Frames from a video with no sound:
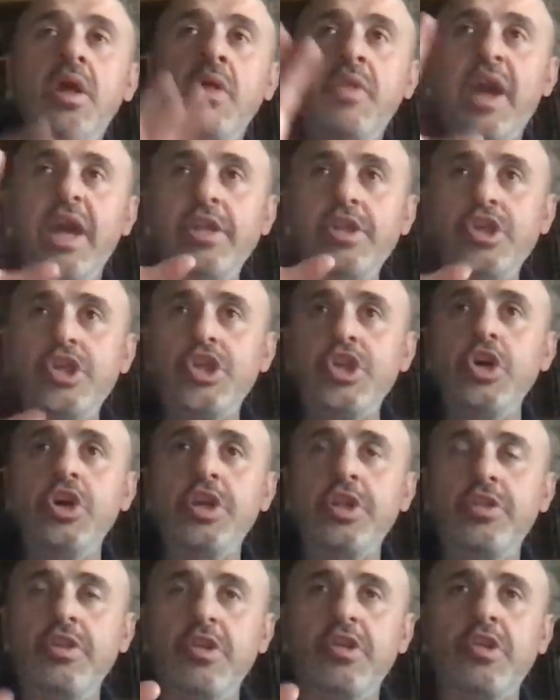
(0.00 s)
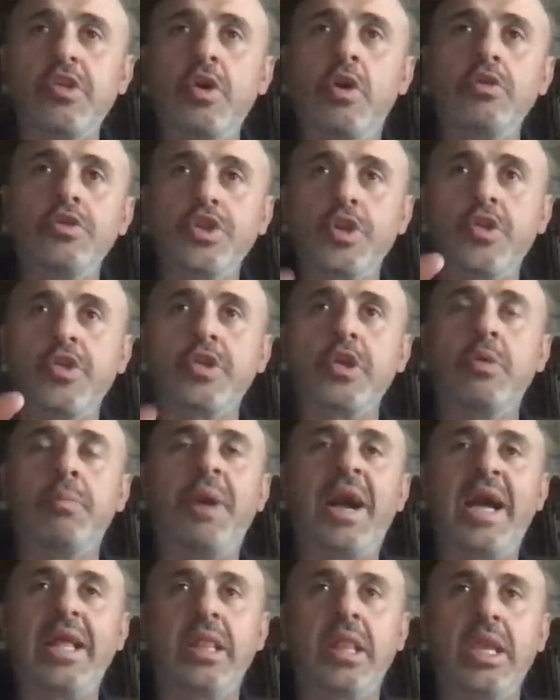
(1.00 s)
That shook the soldiers so
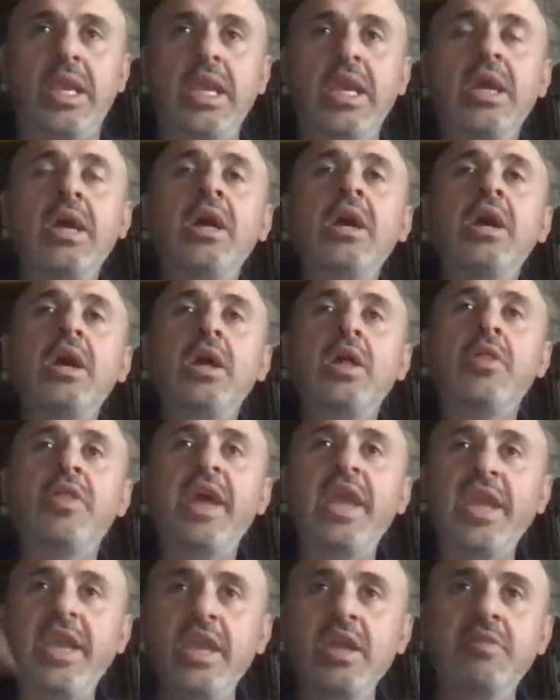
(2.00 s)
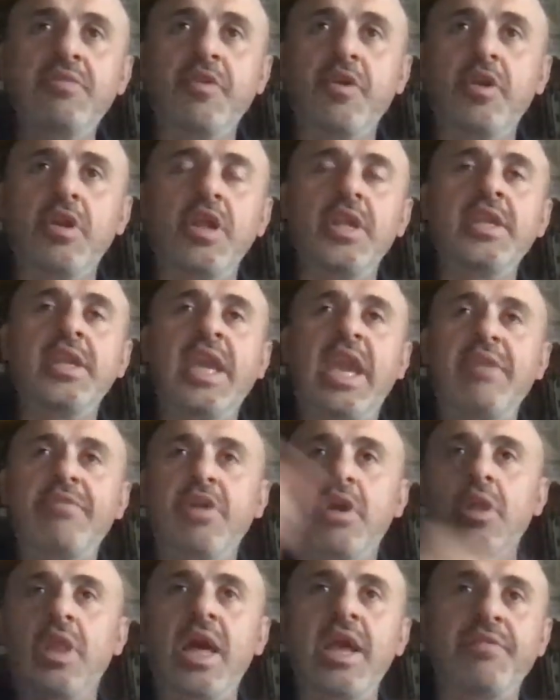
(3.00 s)
badly, they converted, gave
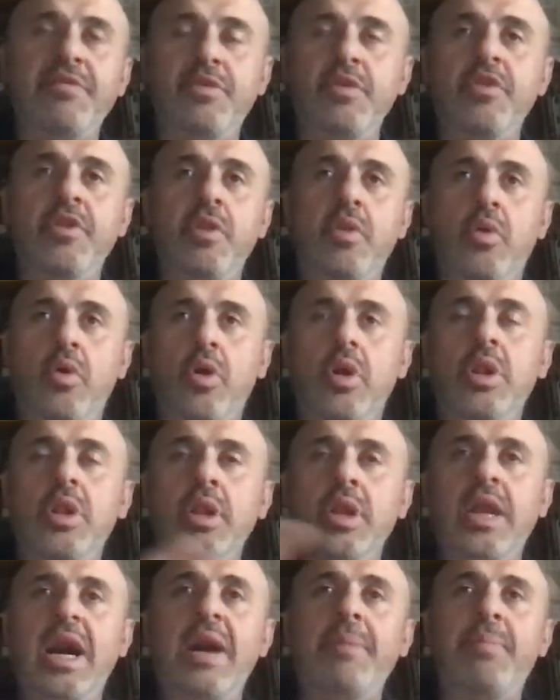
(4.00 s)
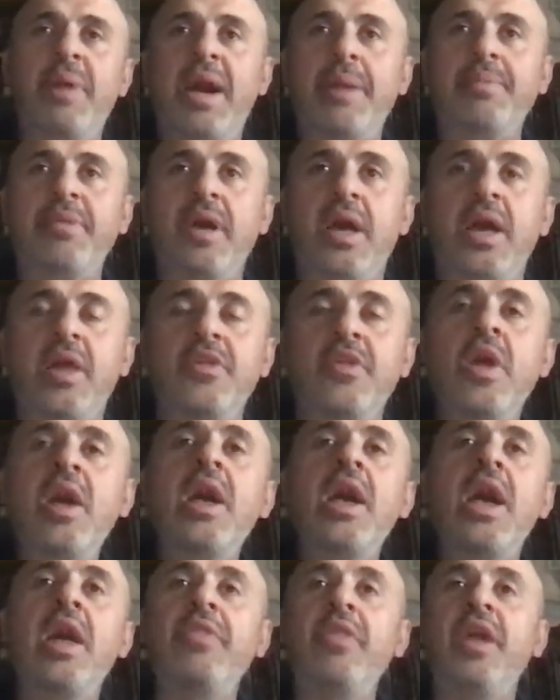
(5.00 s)
their life to the Lord, got baptized,
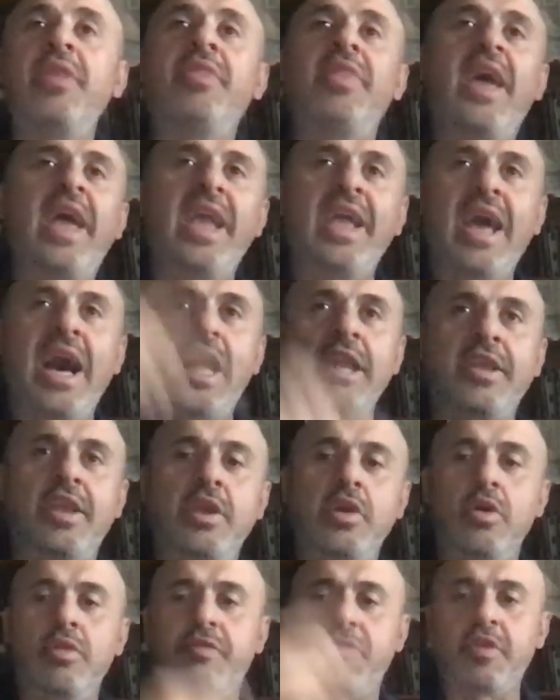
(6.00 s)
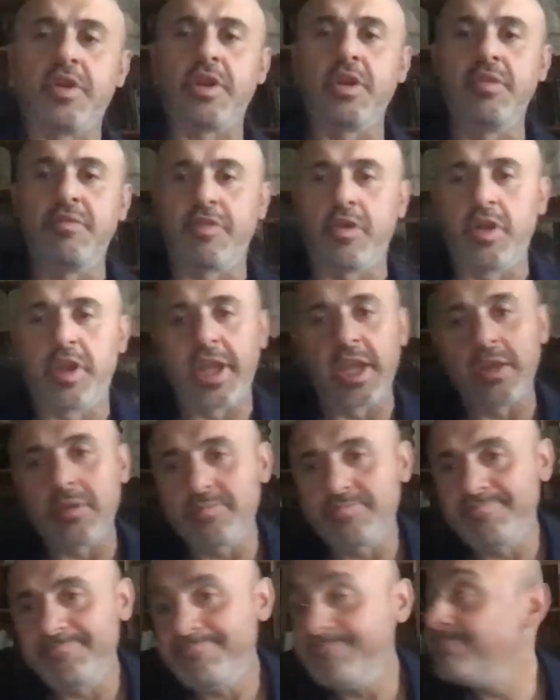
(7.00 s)
and then they got killed for converting.
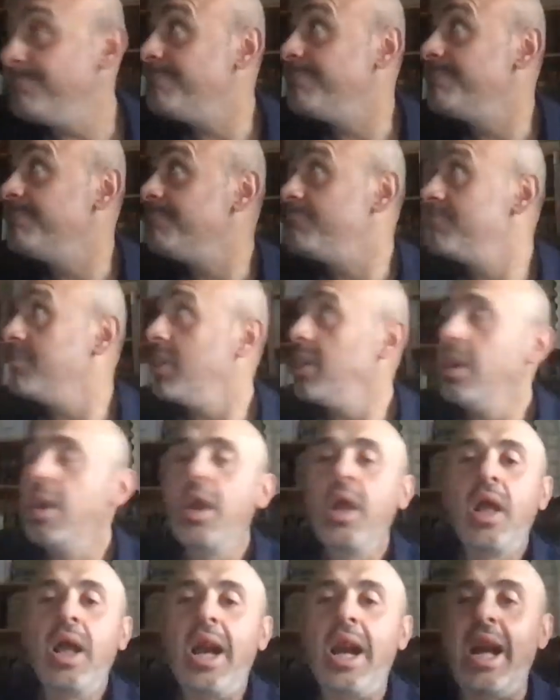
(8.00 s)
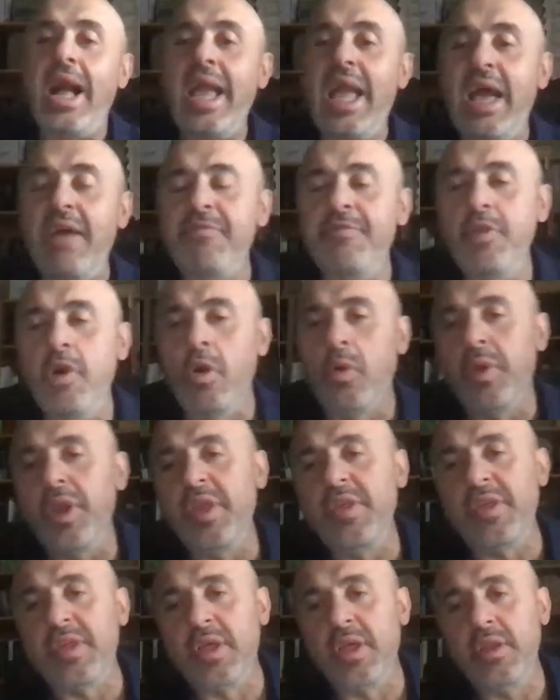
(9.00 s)
I have no
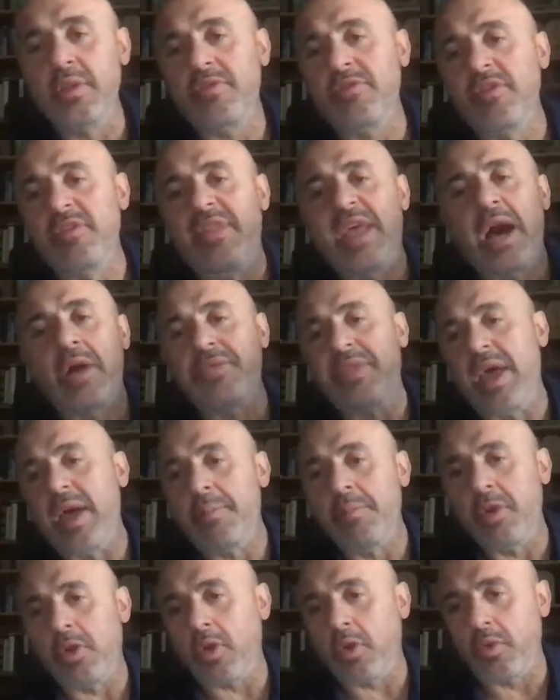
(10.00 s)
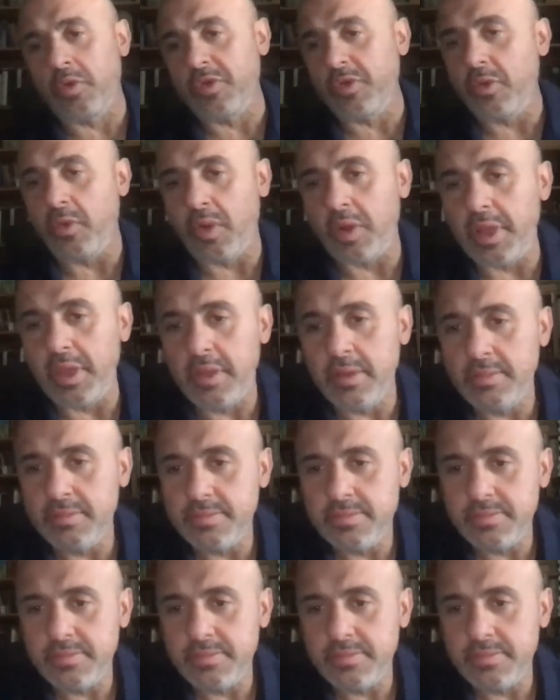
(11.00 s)
reason to doubt that miracle story.